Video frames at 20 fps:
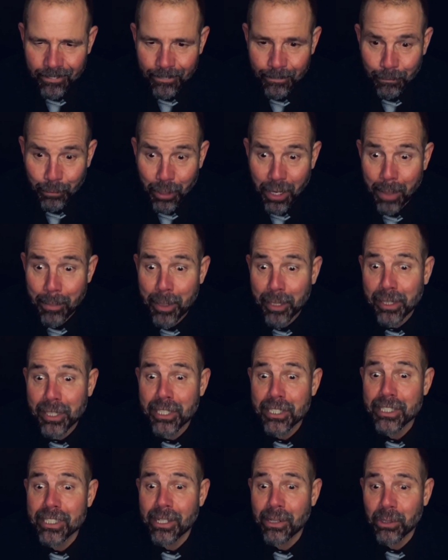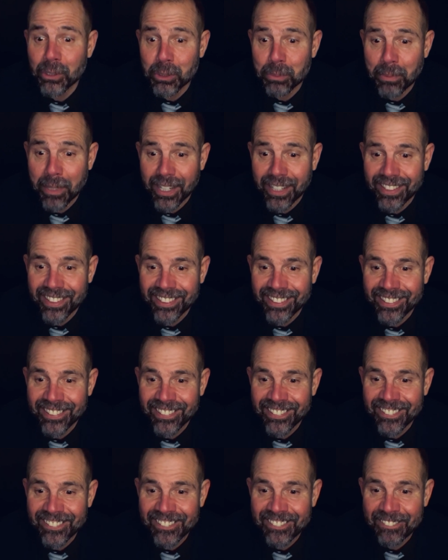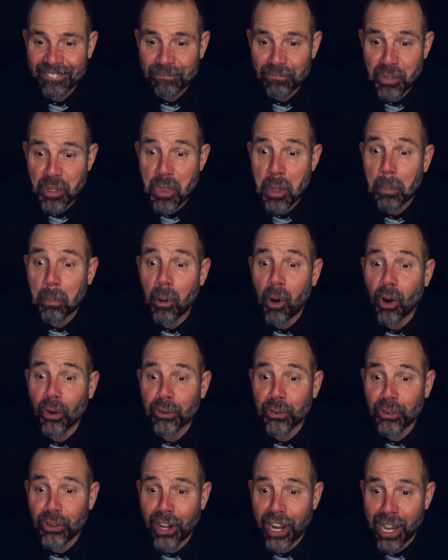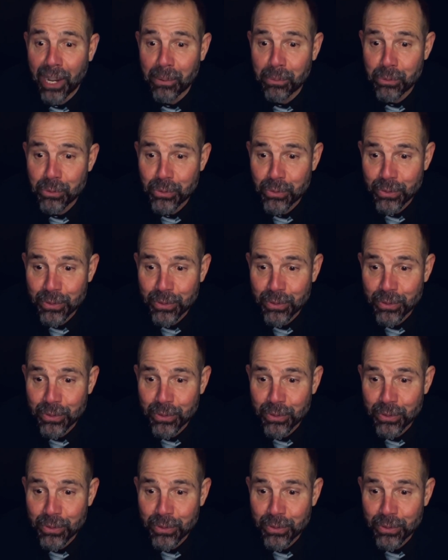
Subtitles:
when I met this salesman in the Parker house.